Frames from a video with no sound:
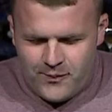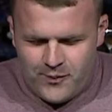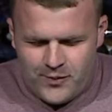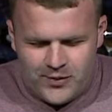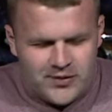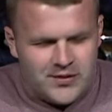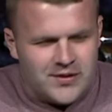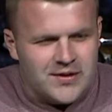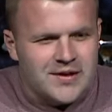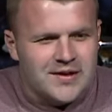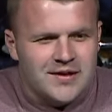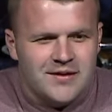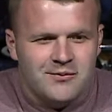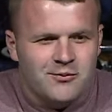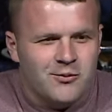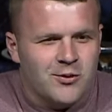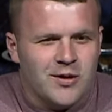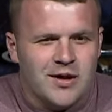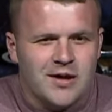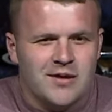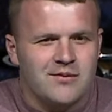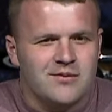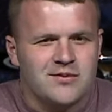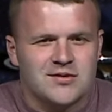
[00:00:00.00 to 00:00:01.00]
what
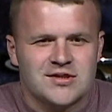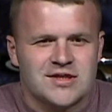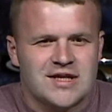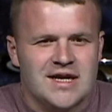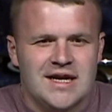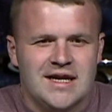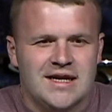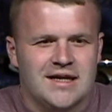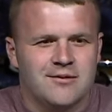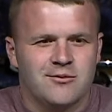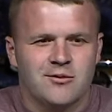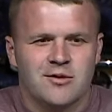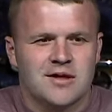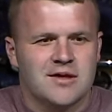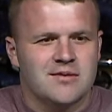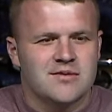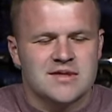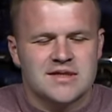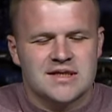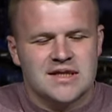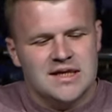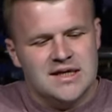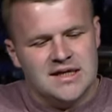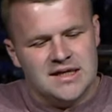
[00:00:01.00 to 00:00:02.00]
I'm saying. What I'm
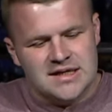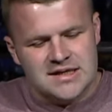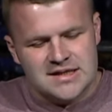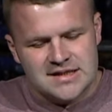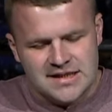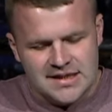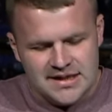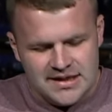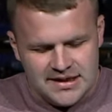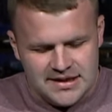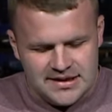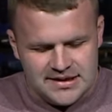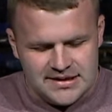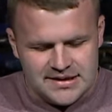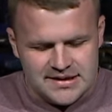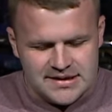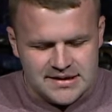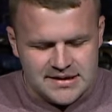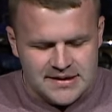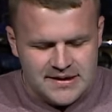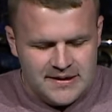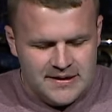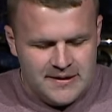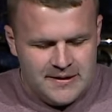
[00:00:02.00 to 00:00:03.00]
saying
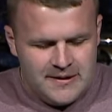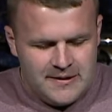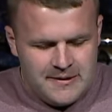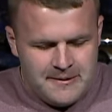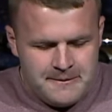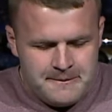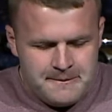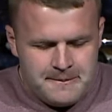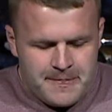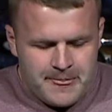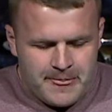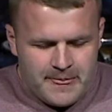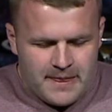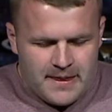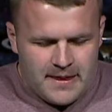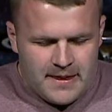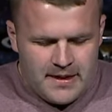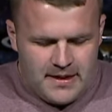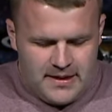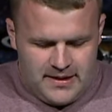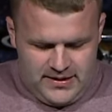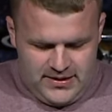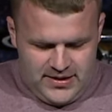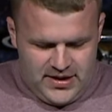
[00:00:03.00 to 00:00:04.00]
is
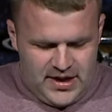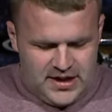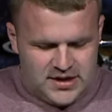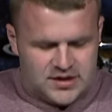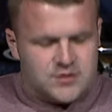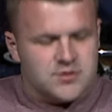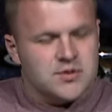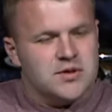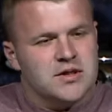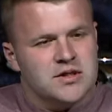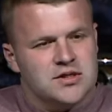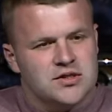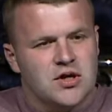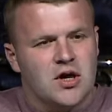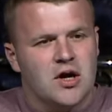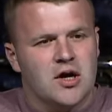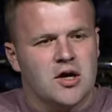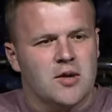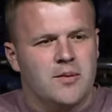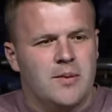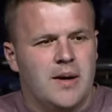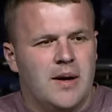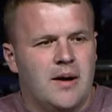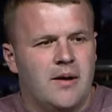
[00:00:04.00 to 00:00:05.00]
yes, we're going to
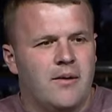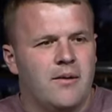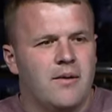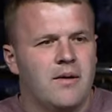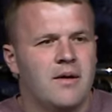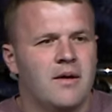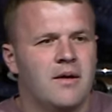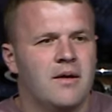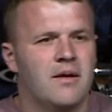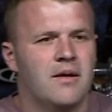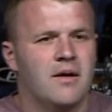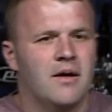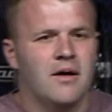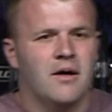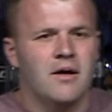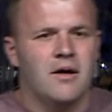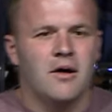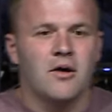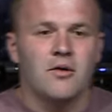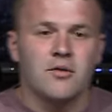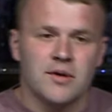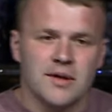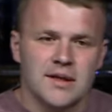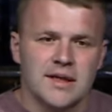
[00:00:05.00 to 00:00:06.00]
talk about
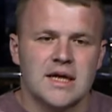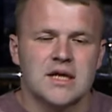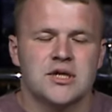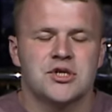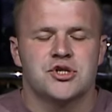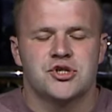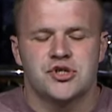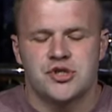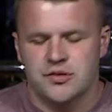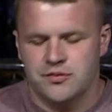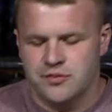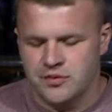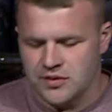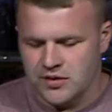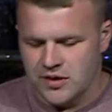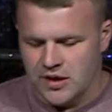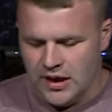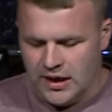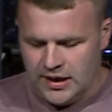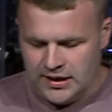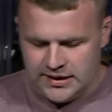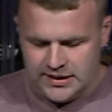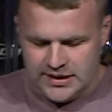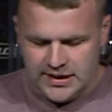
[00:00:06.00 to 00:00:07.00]
our relationship with
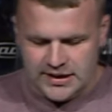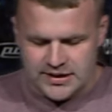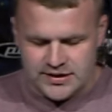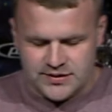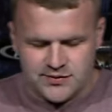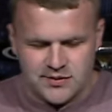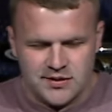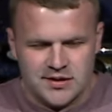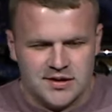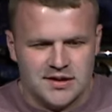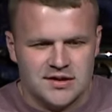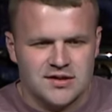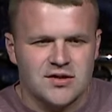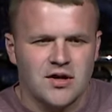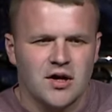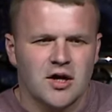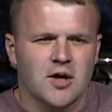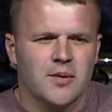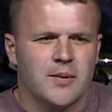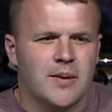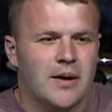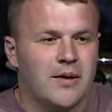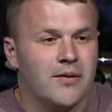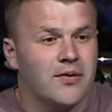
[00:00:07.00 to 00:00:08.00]
God. Yes, we're going to
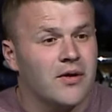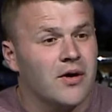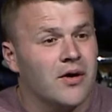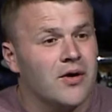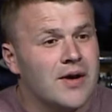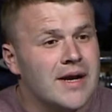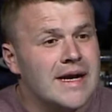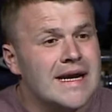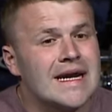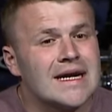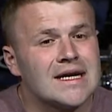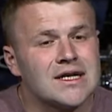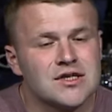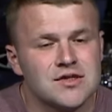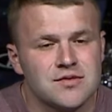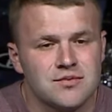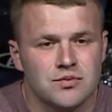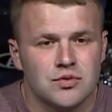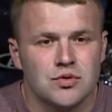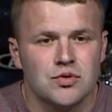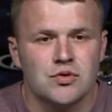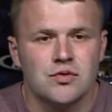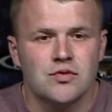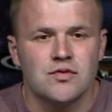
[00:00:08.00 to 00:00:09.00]
talk about our next
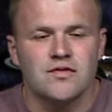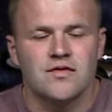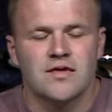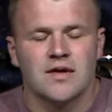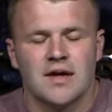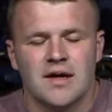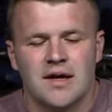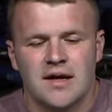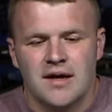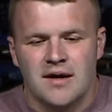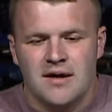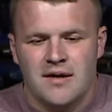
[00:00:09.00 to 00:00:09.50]
move,